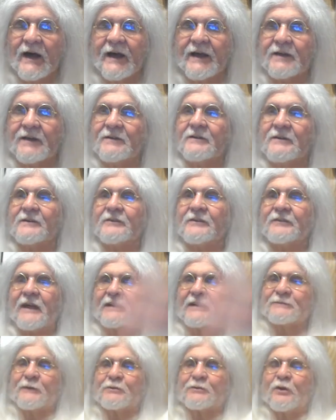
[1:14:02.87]
hey,
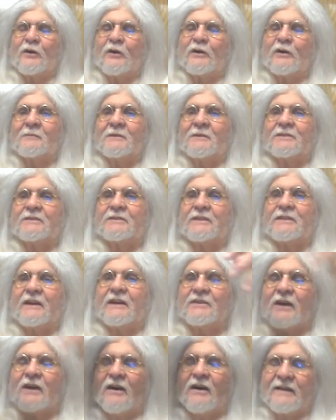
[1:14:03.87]
thanks for joining me today.
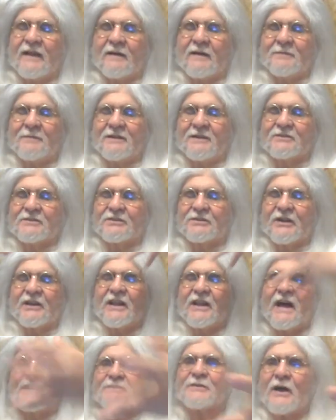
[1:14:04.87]
Y'all have been
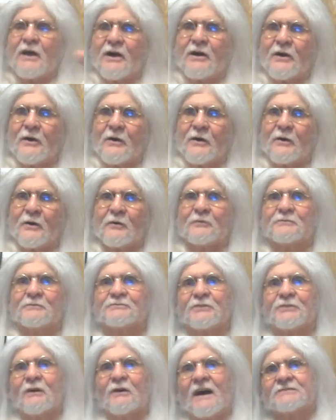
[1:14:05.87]
colossal.
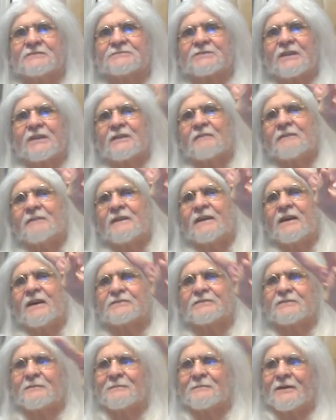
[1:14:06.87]
So, hasta la
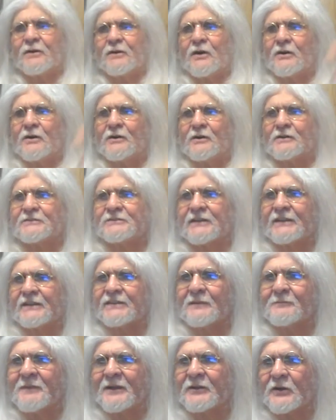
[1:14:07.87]
vida, amigos. Ya
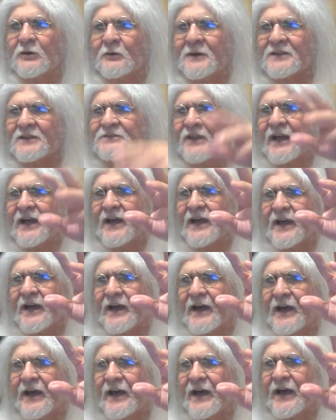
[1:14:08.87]
te miro
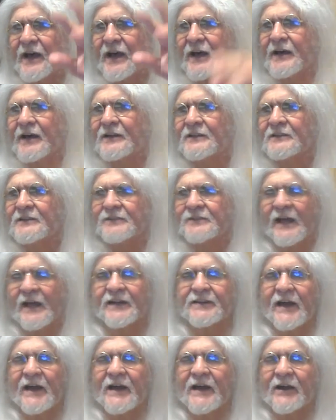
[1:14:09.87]
ese.
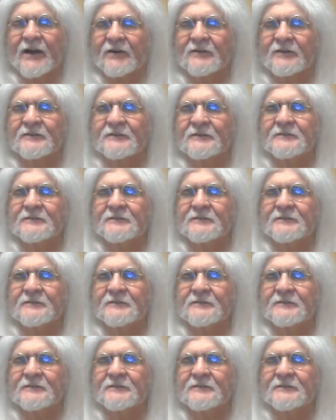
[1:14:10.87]
Take care.